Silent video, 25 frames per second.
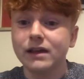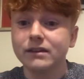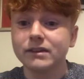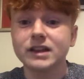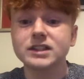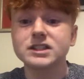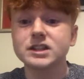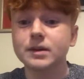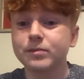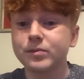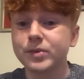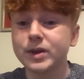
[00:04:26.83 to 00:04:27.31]

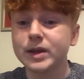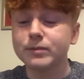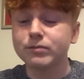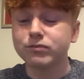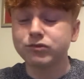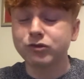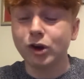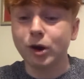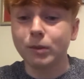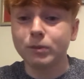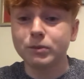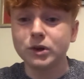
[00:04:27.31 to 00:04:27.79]
That's a big
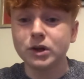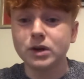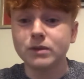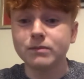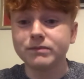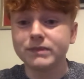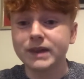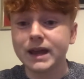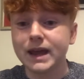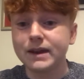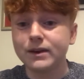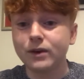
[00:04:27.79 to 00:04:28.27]

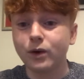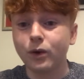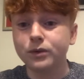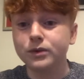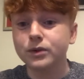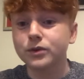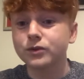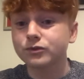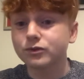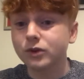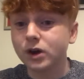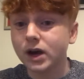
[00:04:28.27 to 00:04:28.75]
problem. Then on
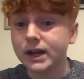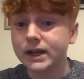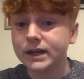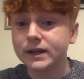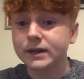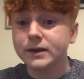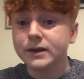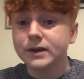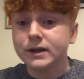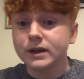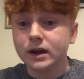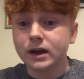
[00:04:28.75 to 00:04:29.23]
the right,
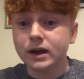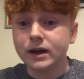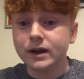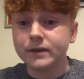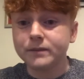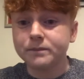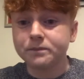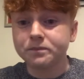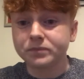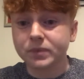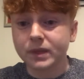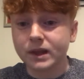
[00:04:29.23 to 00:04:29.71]

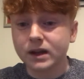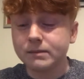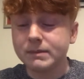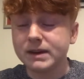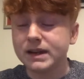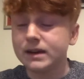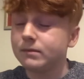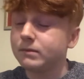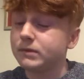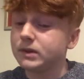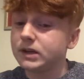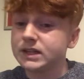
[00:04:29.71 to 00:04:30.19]

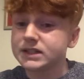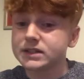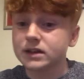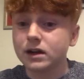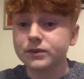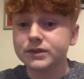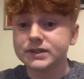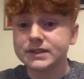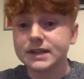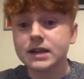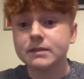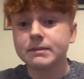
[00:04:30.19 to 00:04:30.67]
let's
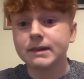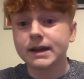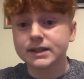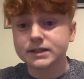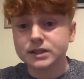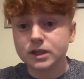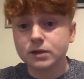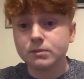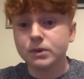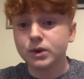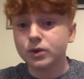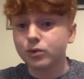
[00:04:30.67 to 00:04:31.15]
start with centre back.
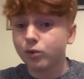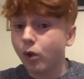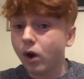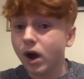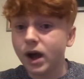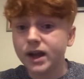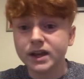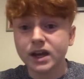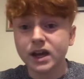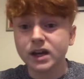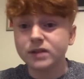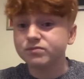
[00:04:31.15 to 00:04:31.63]
So
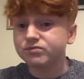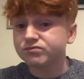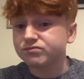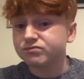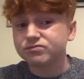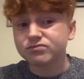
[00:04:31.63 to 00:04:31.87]
Maguire.